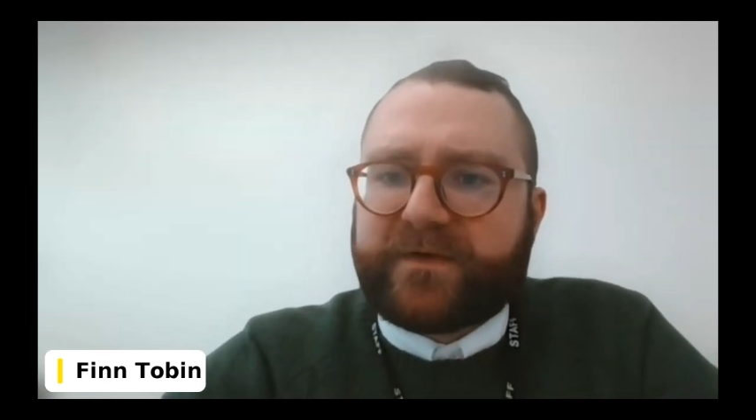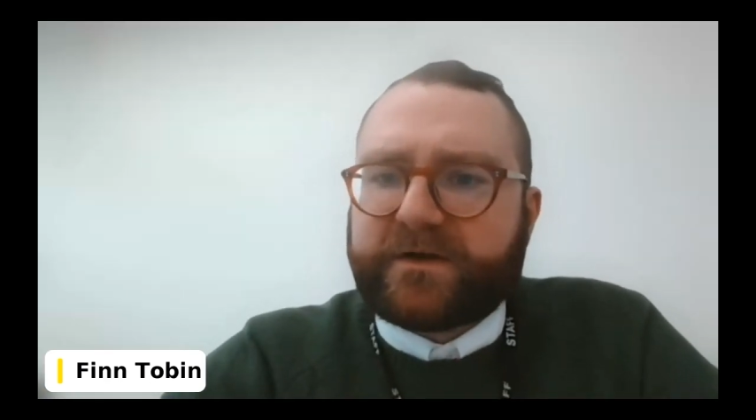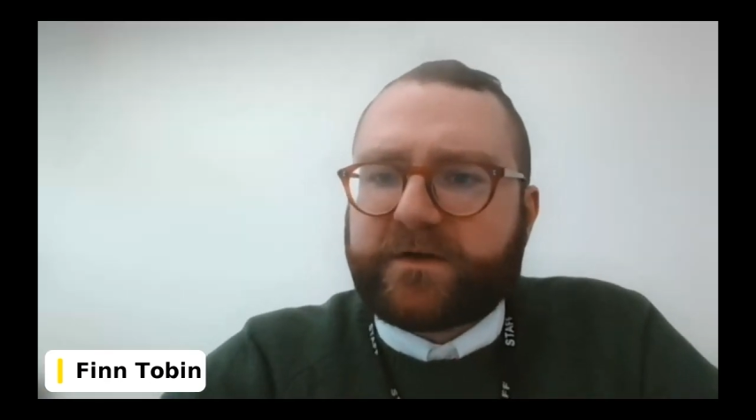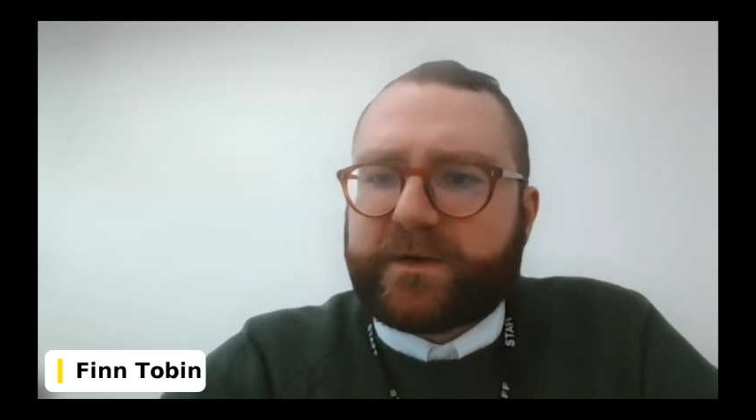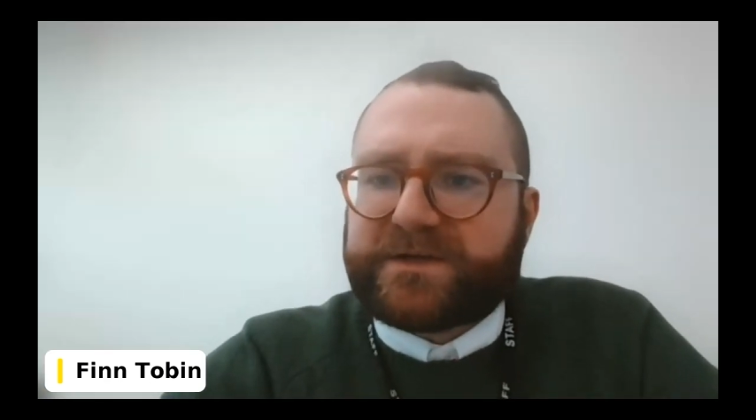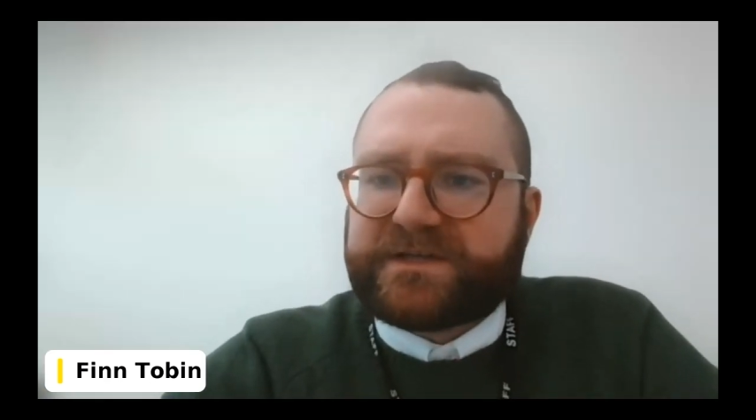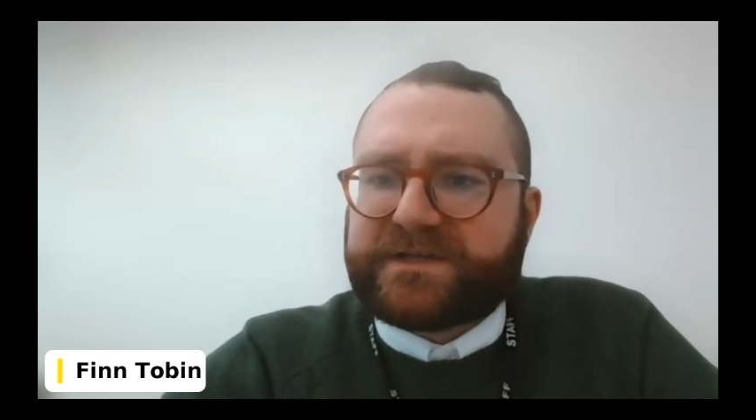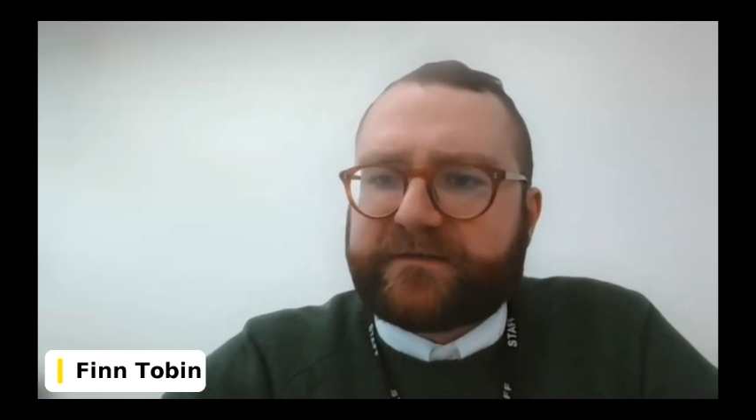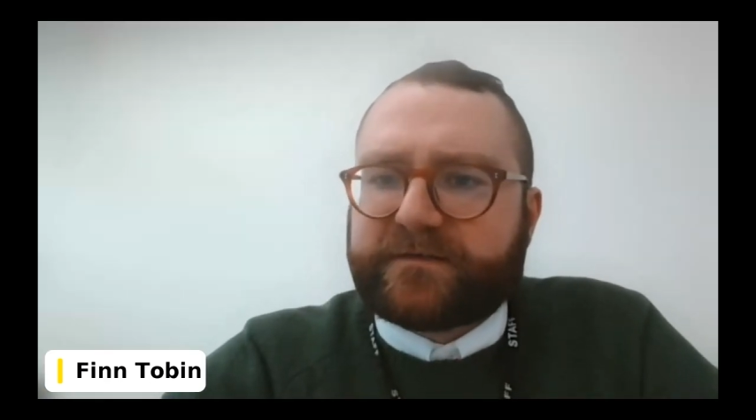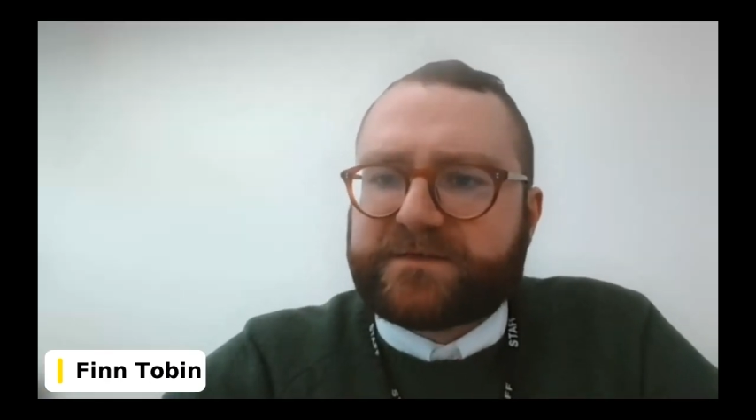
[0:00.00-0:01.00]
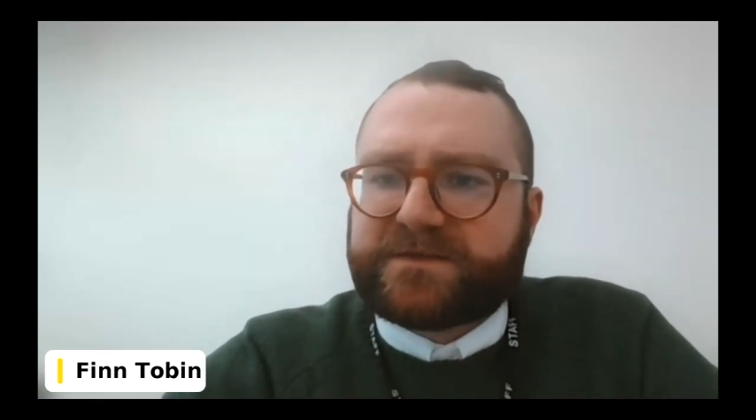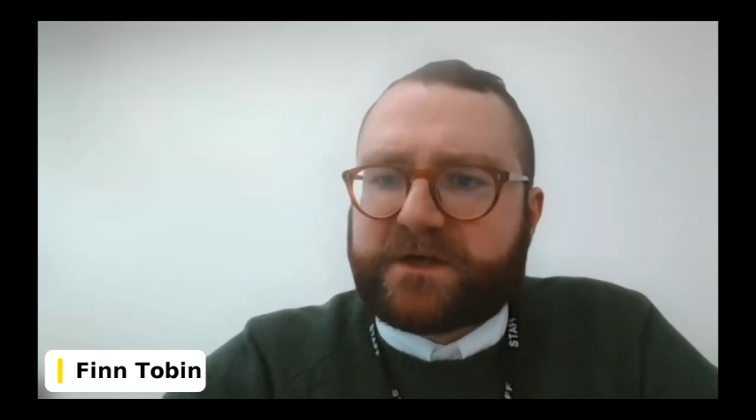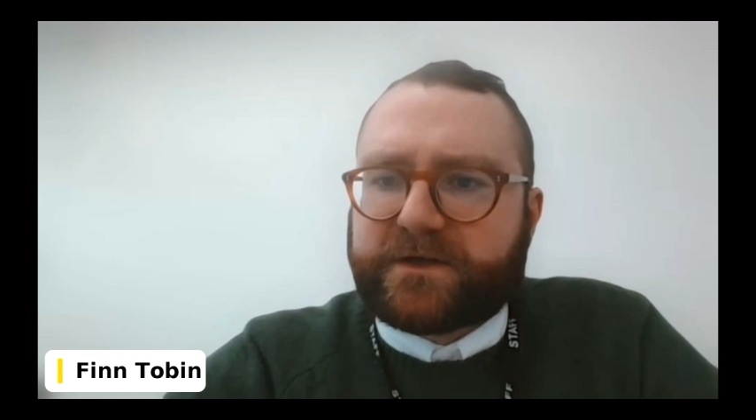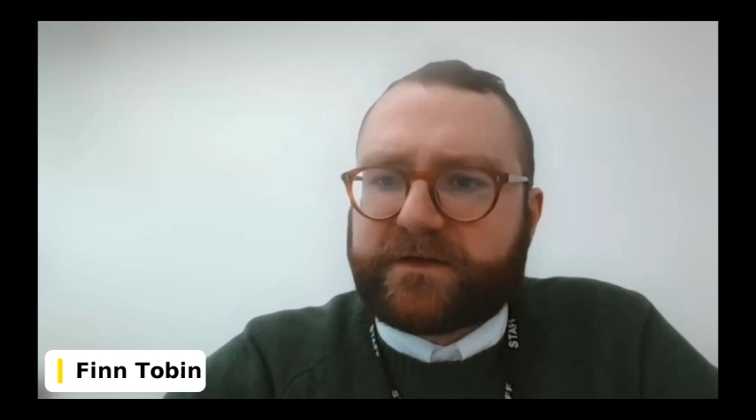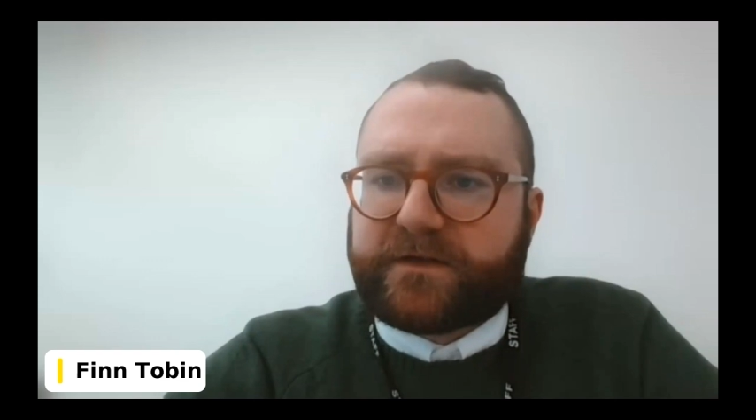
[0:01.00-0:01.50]
got a good question here from
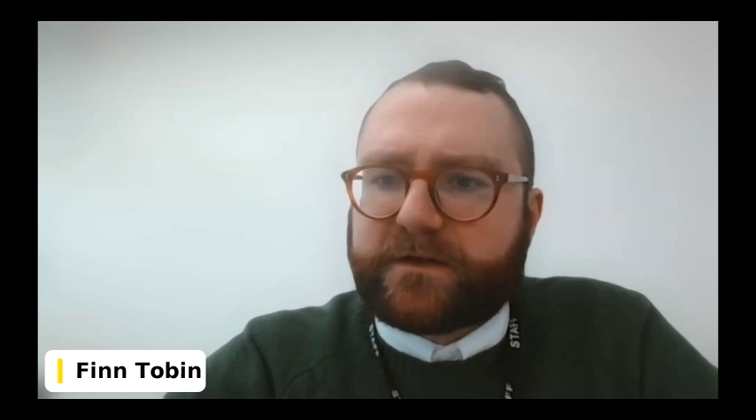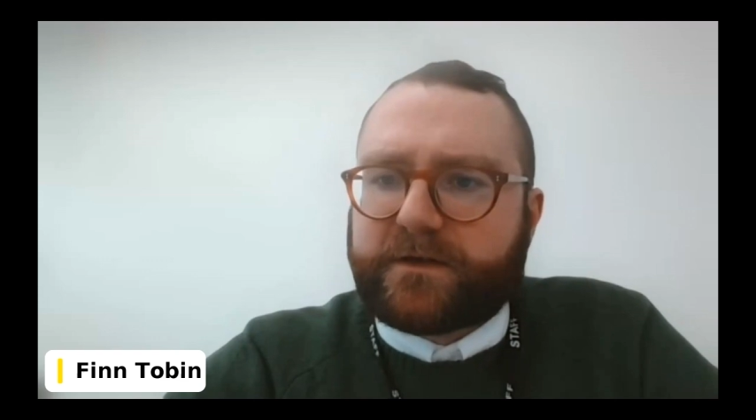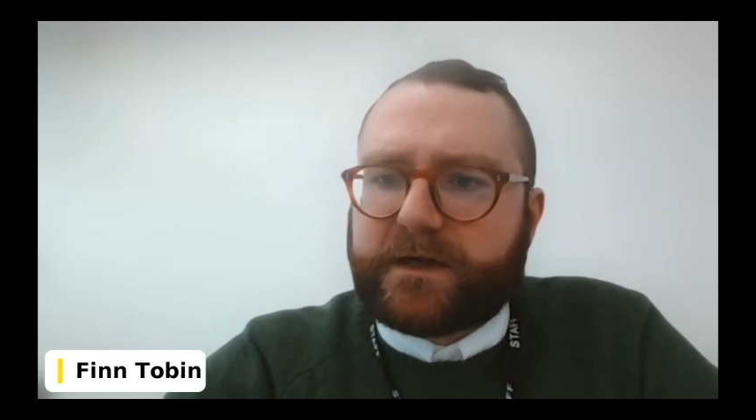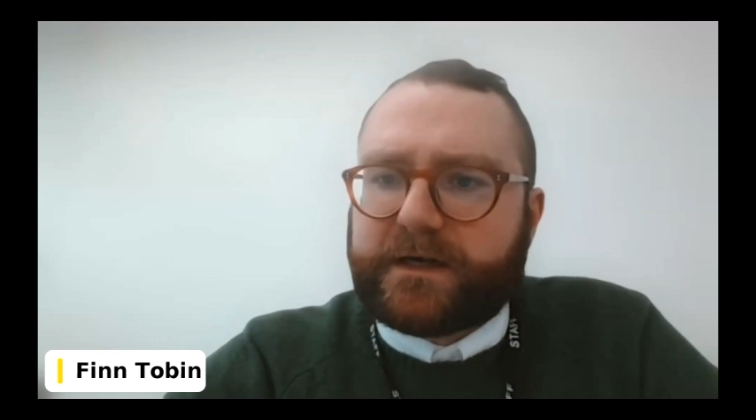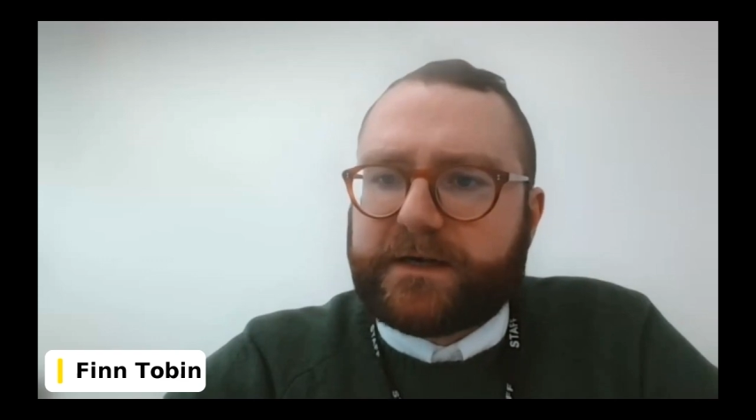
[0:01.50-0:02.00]
Jonathan.